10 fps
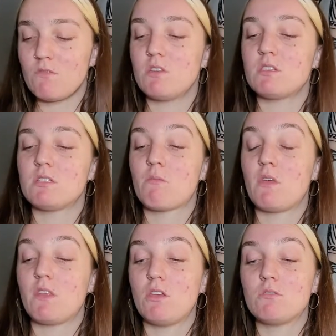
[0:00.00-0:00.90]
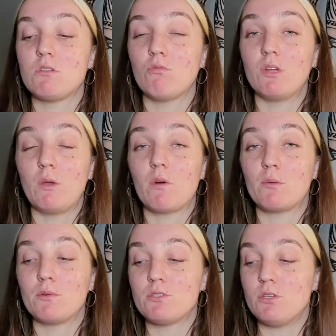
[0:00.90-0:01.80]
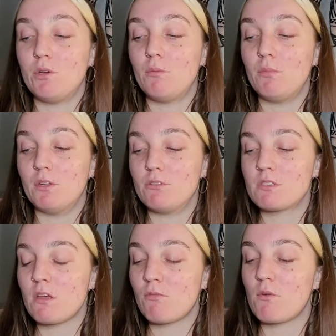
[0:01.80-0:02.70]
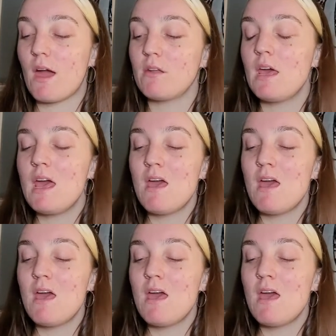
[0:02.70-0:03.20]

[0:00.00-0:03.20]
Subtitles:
If this is something that you still really want to pursue and build yourself around,